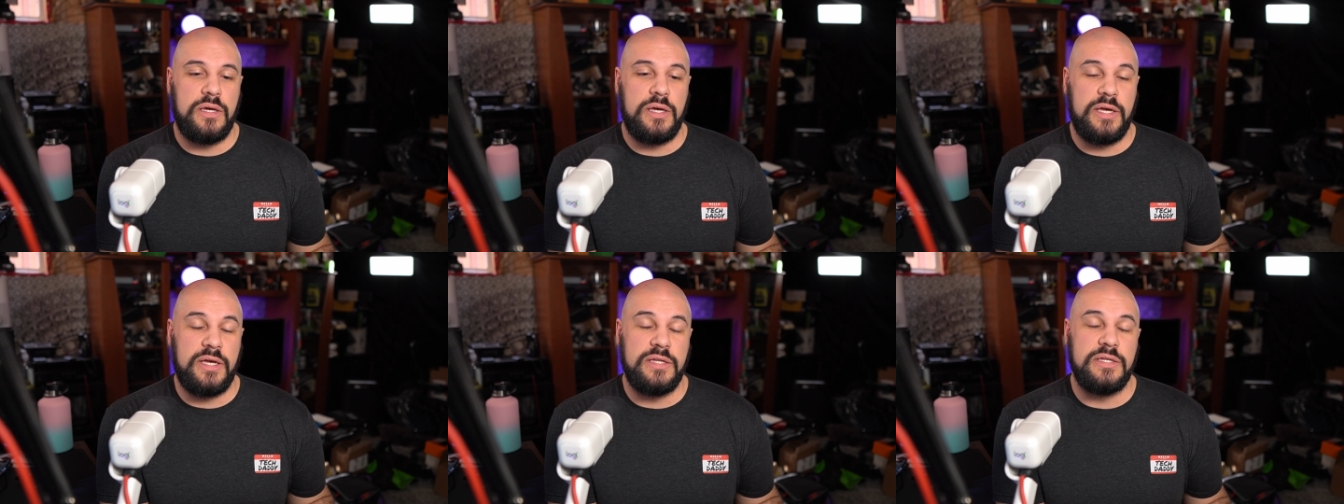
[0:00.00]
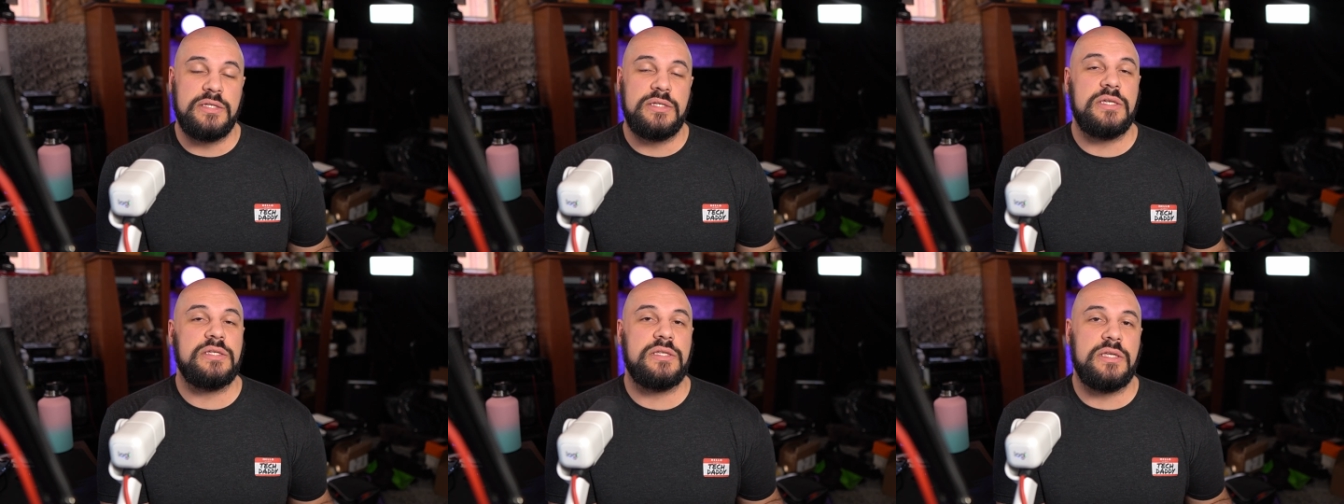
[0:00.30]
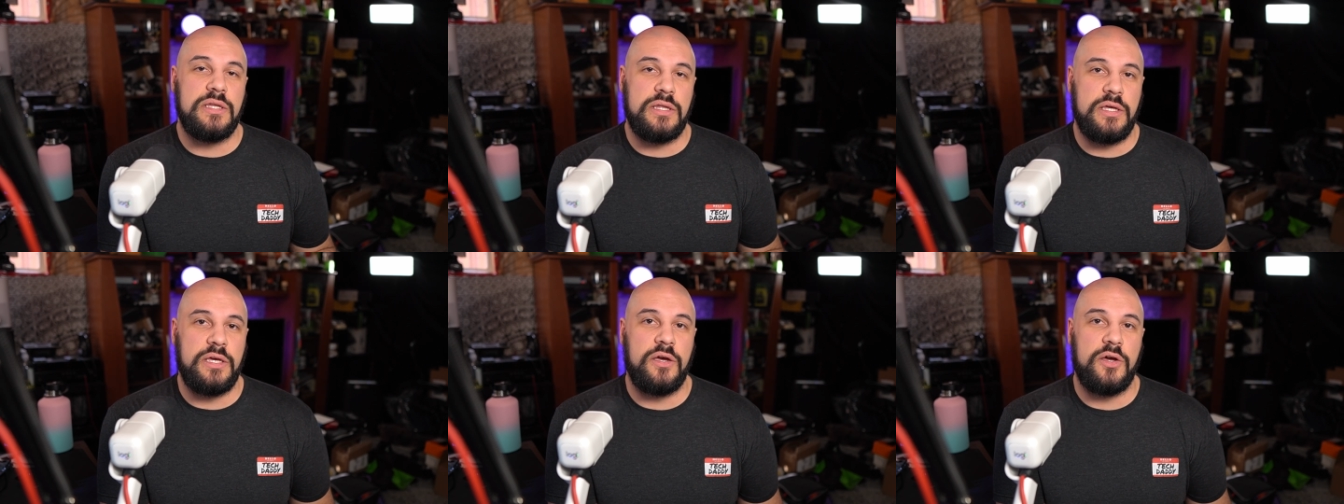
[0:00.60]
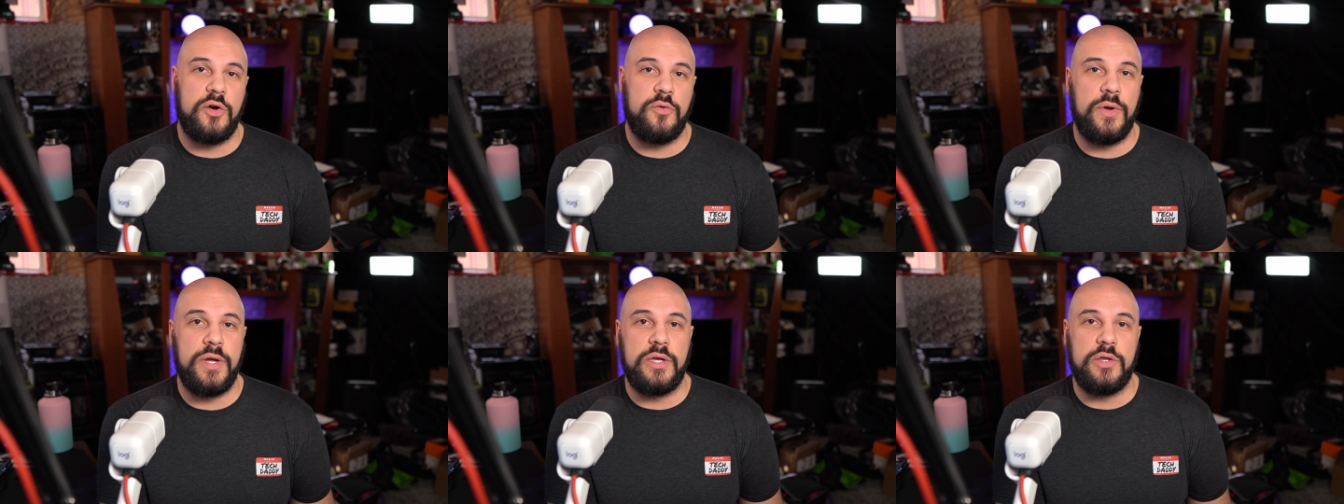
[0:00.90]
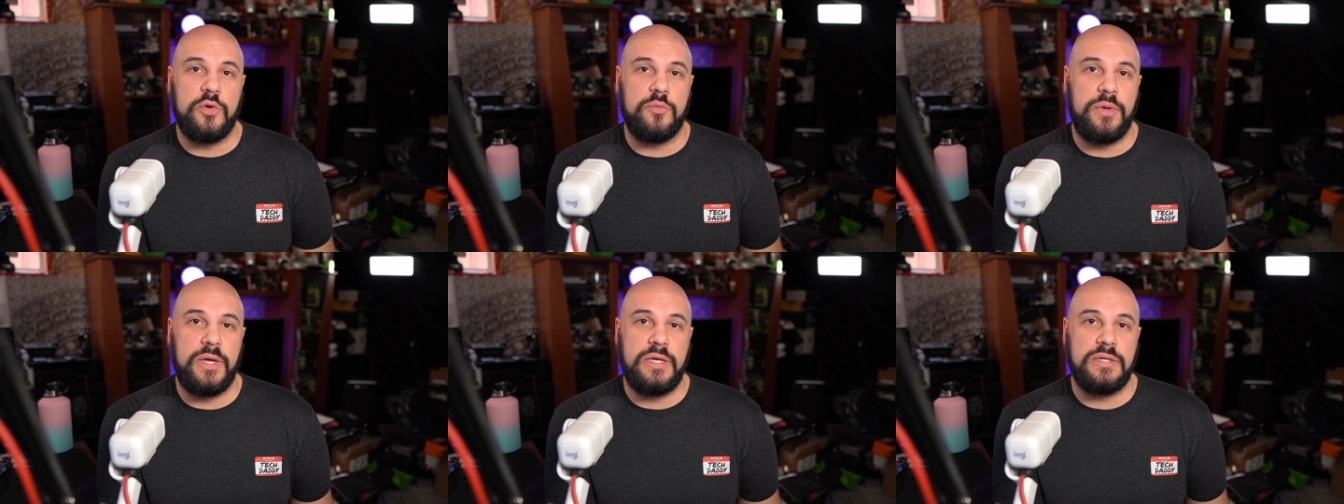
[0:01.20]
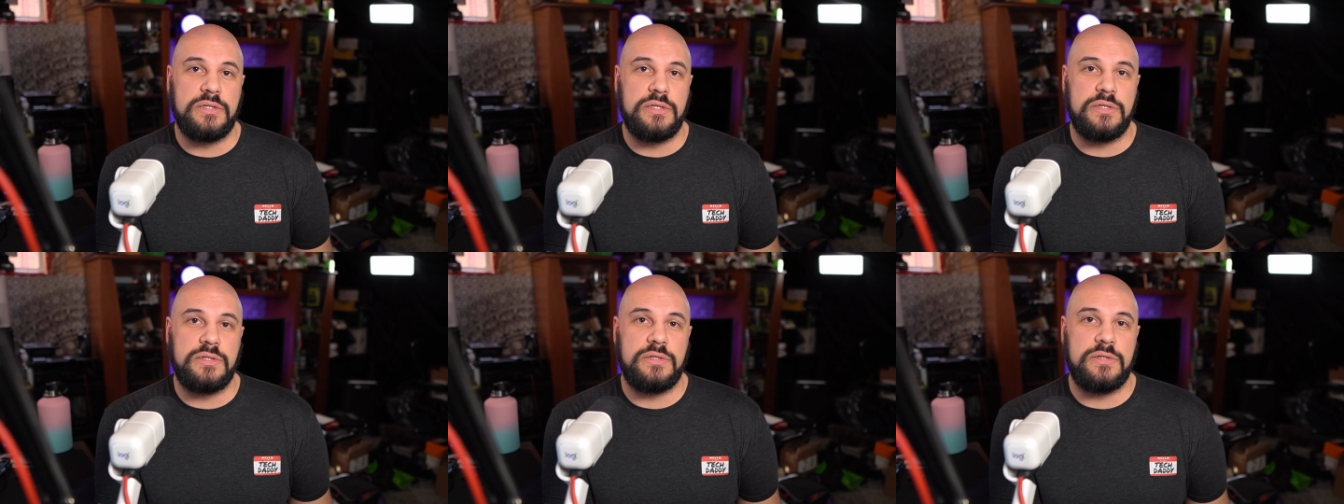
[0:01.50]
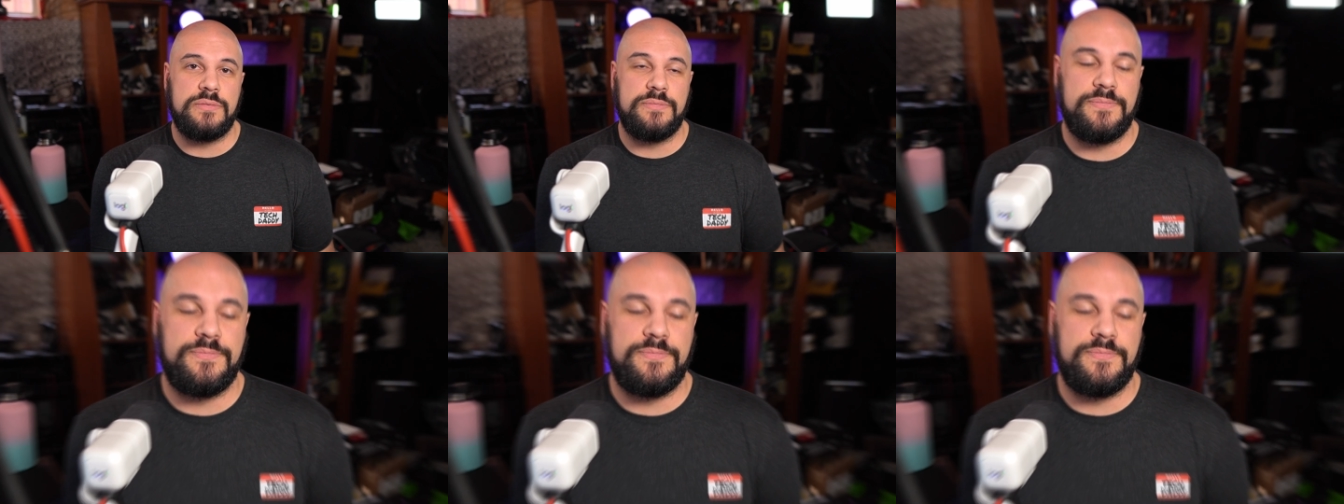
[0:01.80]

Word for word: consistently on a regular basis.